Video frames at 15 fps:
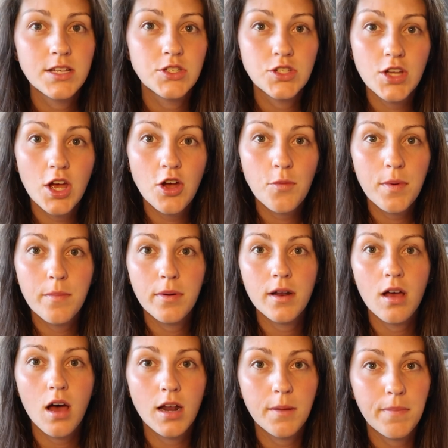soap and put
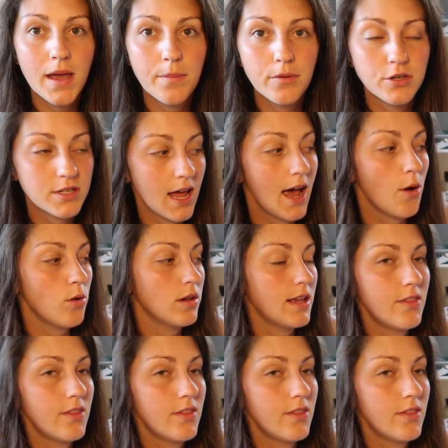it on a paper towel,